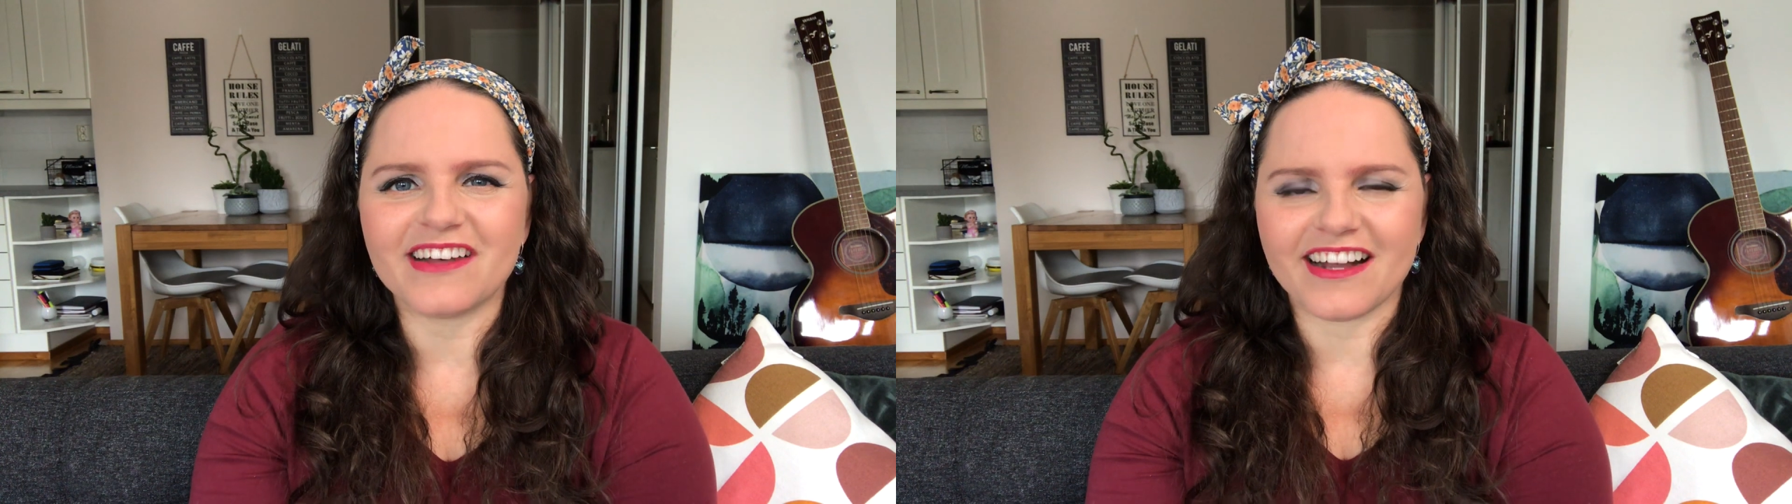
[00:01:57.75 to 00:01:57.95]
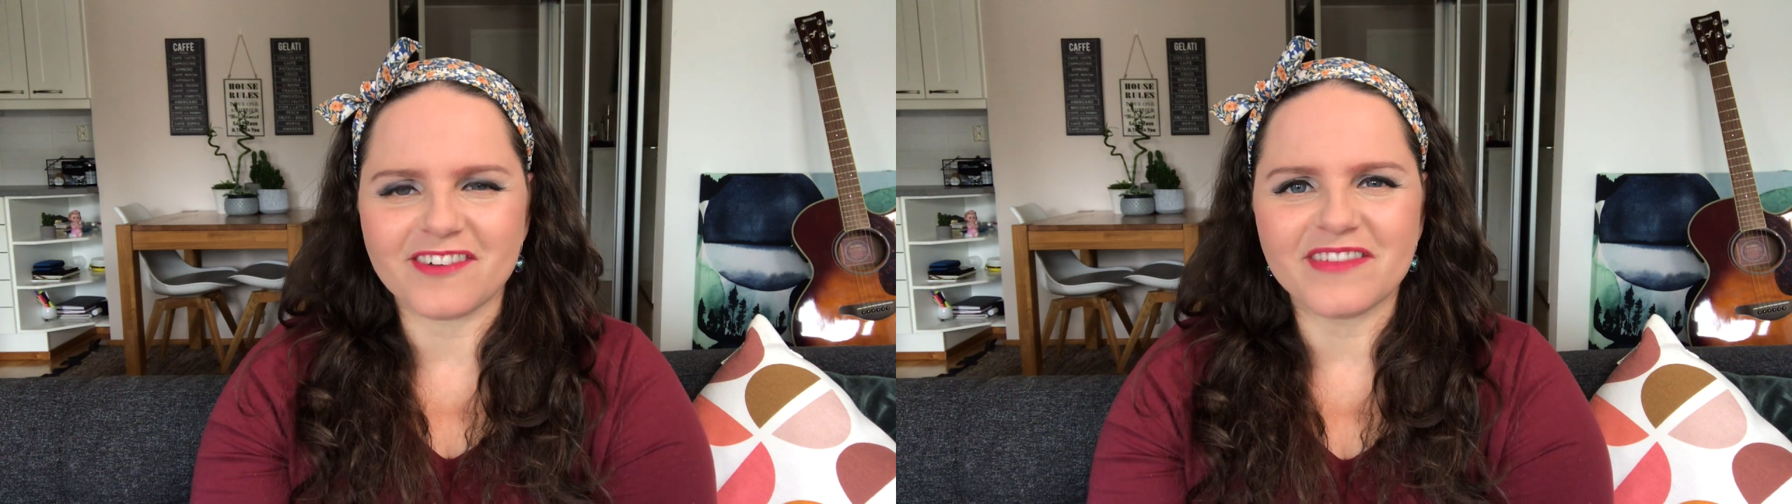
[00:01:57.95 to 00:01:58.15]

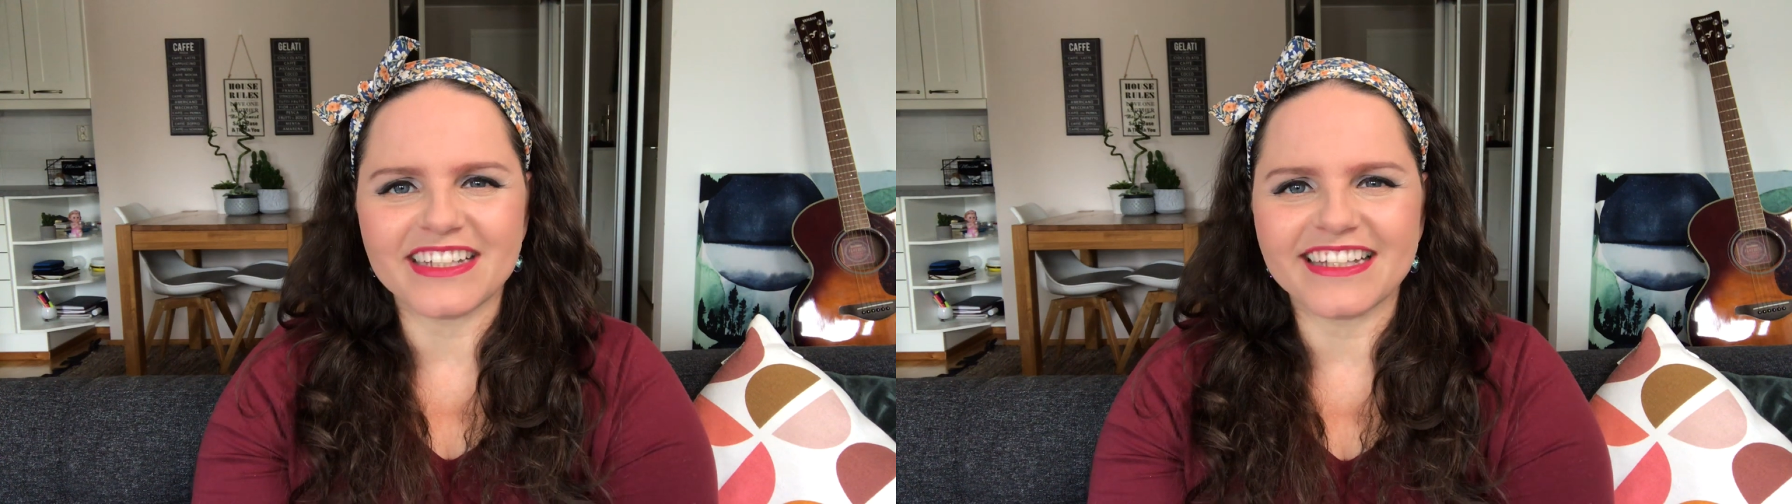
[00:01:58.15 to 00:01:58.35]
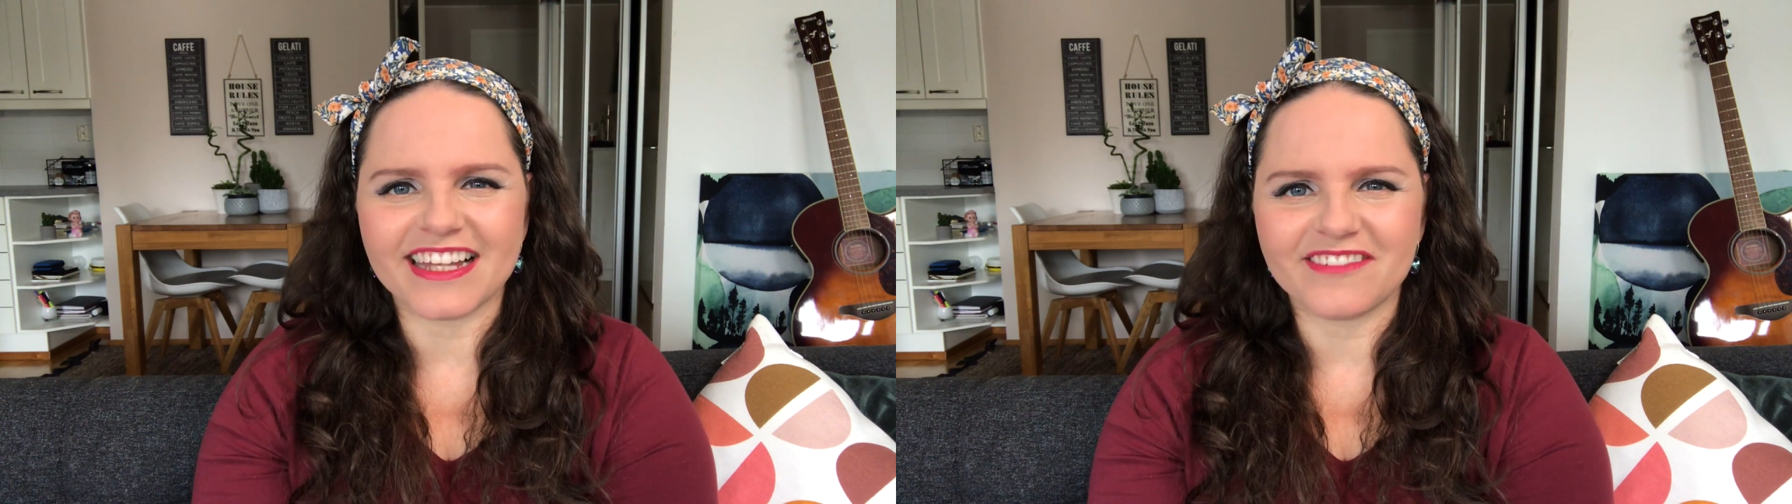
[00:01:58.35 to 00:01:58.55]
a
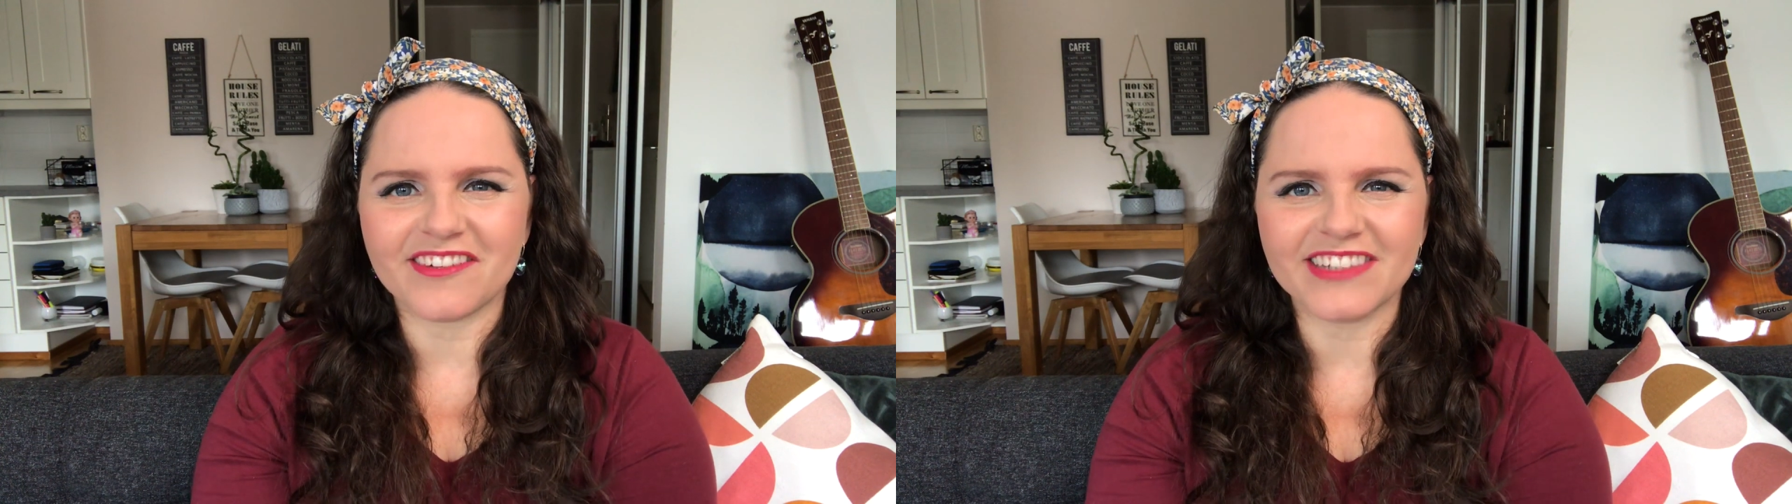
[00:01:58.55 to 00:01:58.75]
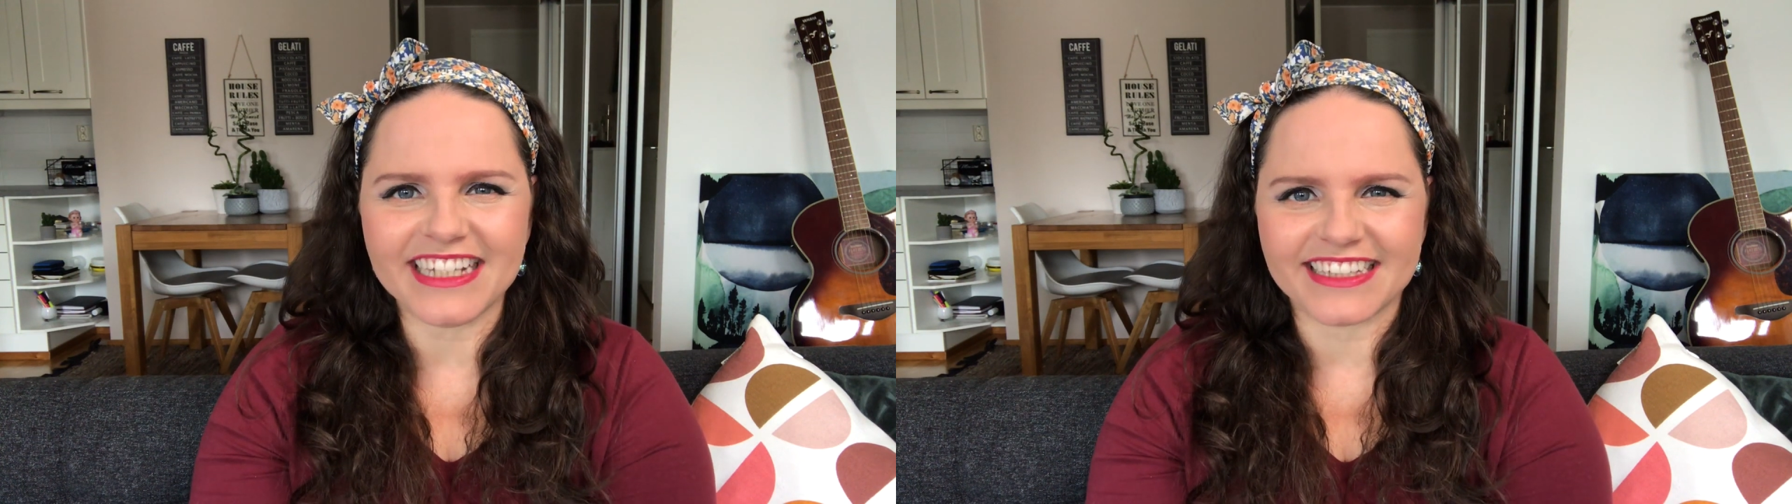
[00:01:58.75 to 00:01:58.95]
comida dela
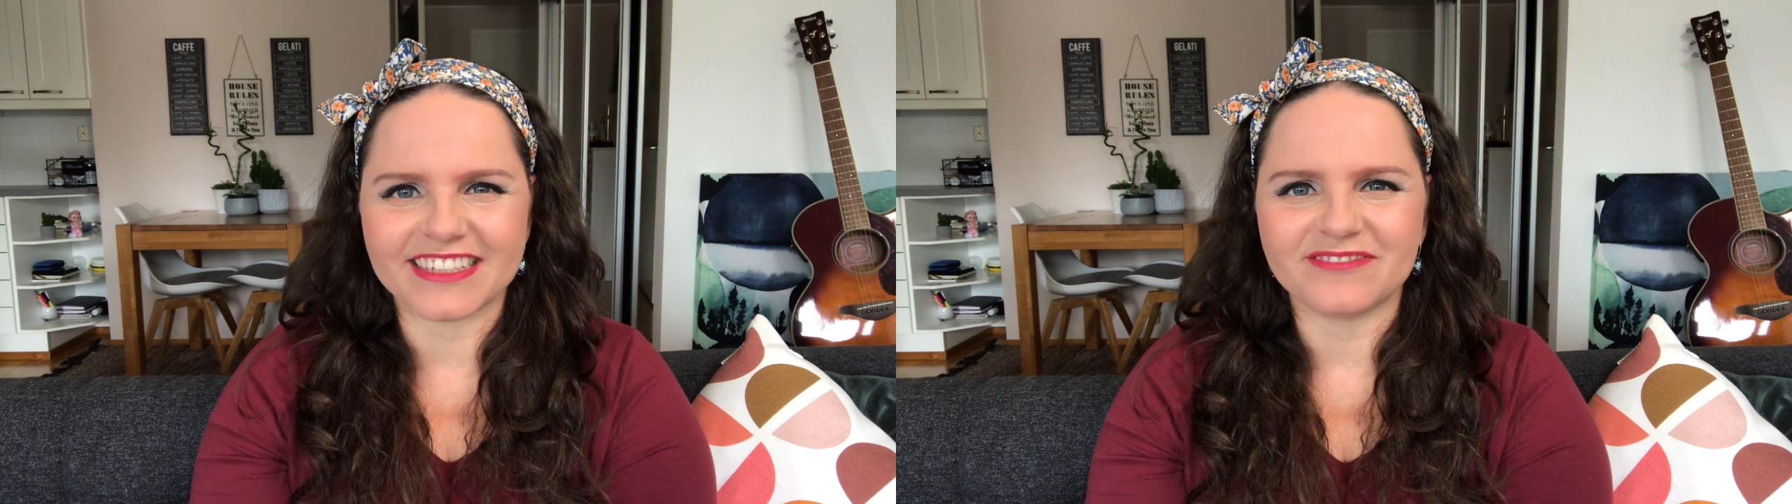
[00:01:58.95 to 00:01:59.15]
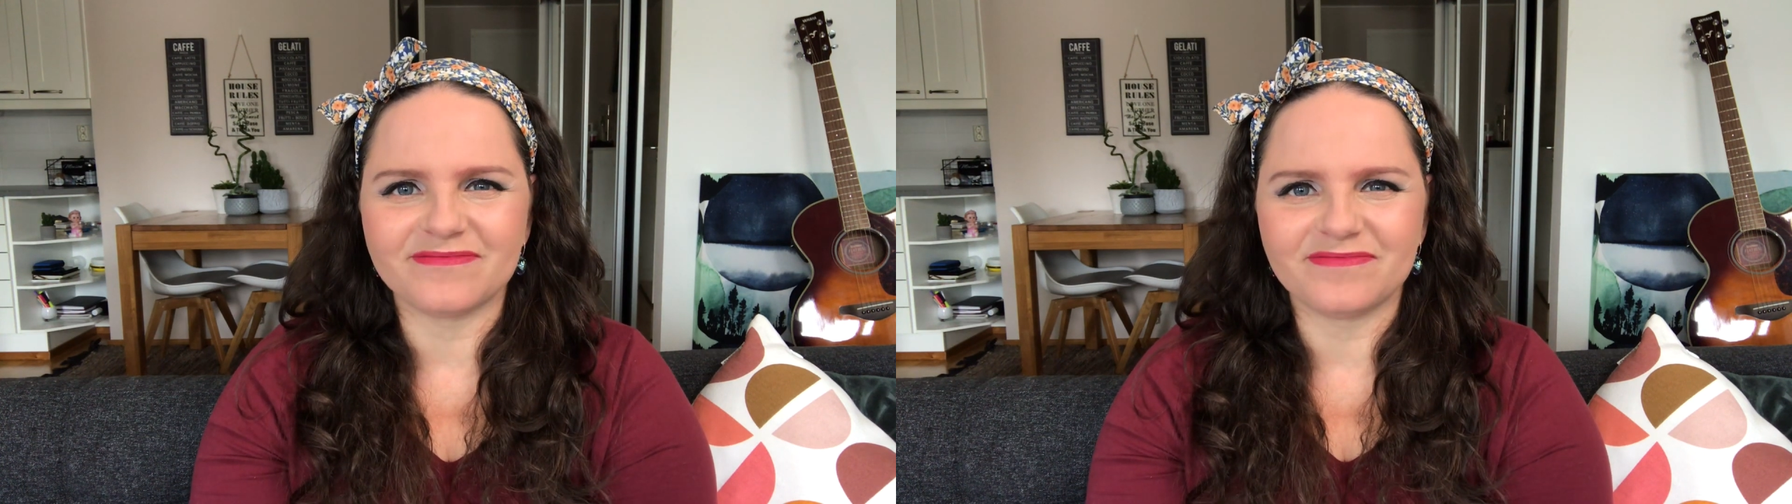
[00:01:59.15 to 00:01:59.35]
favorita.